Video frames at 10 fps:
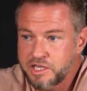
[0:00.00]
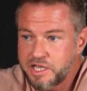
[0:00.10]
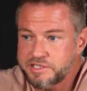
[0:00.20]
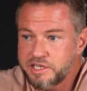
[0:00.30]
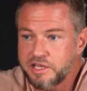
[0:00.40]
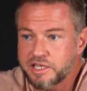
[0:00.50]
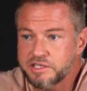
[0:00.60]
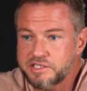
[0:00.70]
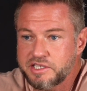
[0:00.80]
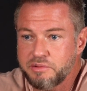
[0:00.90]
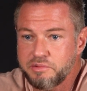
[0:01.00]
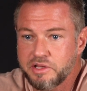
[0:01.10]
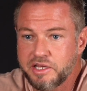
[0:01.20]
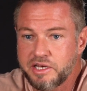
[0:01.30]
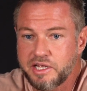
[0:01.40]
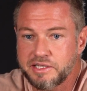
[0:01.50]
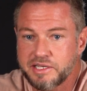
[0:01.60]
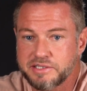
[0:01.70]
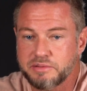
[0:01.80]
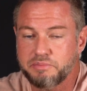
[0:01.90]
It's not like a stimulant. It
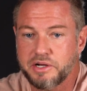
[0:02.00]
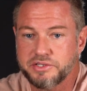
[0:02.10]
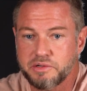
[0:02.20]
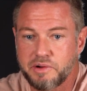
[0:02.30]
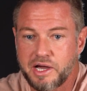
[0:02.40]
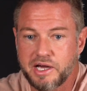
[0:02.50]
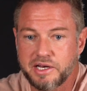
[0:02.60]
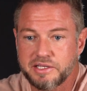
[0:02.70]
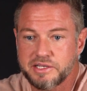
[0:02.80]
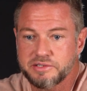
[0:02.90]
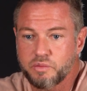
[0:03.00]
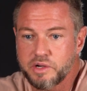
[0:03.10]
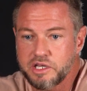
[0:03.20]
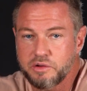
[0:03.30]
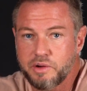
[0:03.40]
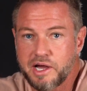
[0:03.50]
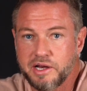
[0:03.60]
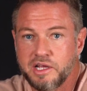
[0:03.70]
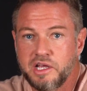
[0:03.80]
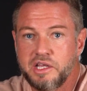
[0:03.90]
doesn't buzz you out. It doesn't wig you
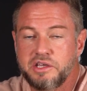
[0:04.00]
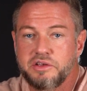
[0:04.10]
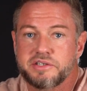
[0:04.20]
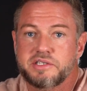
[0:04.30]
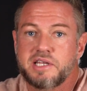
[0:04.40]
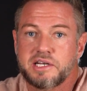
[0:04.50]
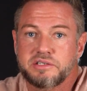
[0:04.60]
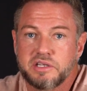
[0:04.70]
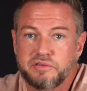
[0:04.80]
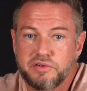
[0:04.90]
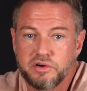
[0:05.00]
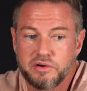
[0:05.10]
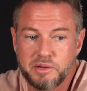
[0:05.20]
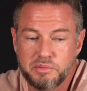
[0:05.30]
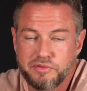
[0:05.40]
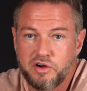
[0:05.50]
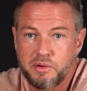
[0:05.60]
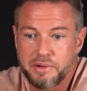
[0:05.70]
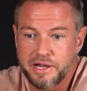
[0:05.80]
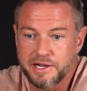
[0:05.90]
out. You just naturally feel and
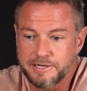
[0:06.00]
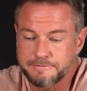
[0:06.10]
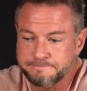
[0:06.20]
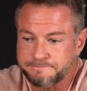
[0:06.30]
perform better.